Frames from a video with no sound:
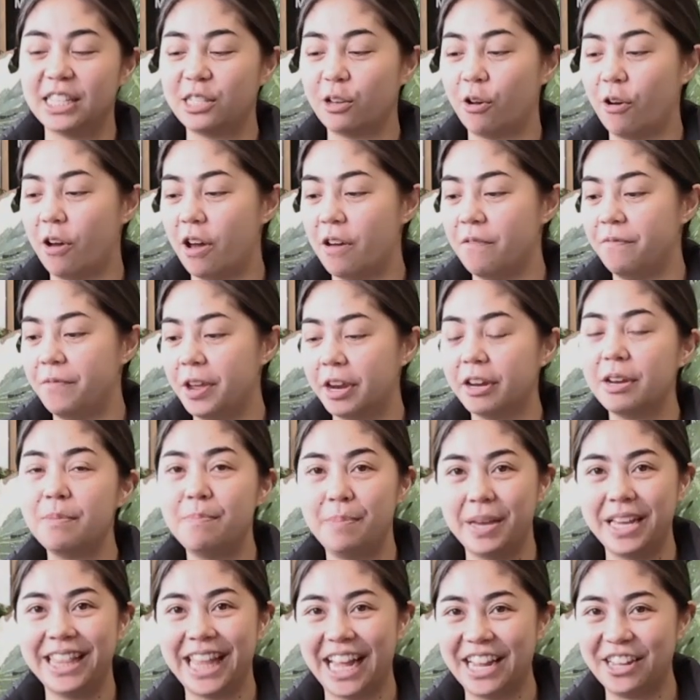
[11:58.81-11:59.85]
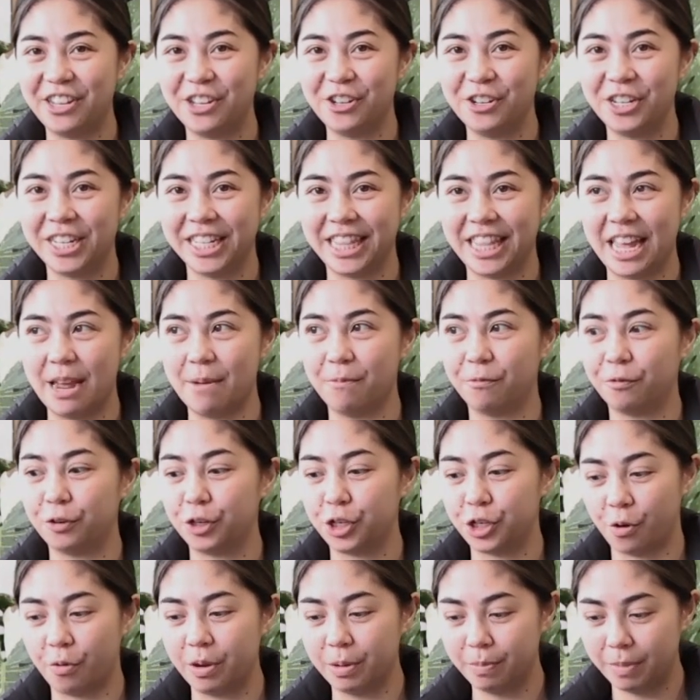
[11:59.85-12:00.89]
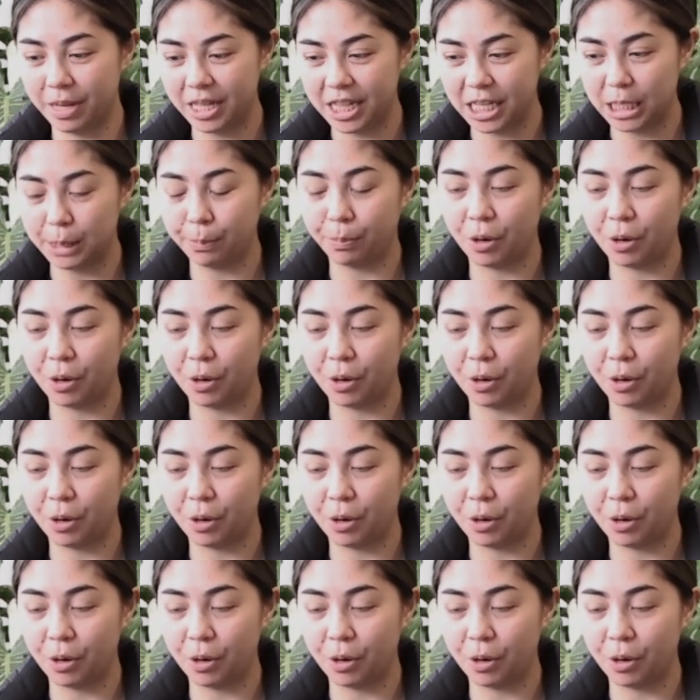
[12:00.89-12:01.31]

So a very big thank you to them for showing me this